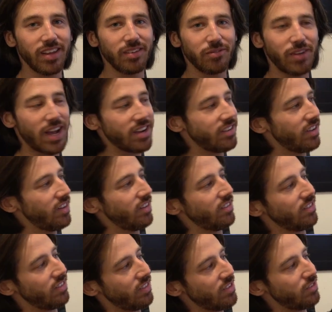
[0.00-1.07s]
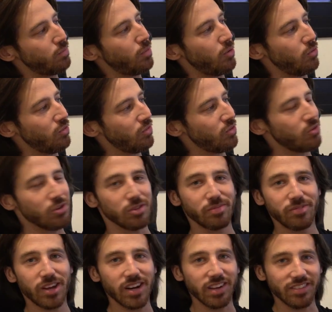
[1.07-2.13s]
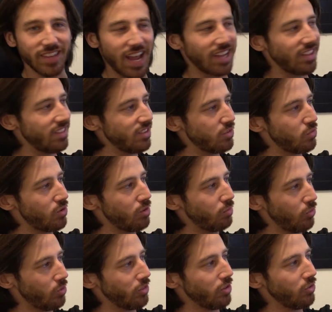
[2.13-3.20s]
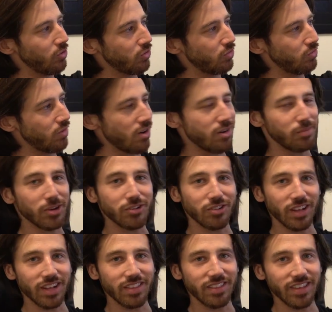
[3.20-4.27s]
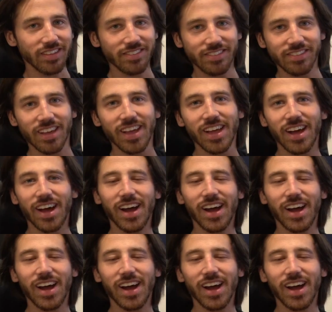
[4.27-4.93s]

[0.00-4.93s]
In fact, it is this boat, or not exactly this one, but one that looks very much like this.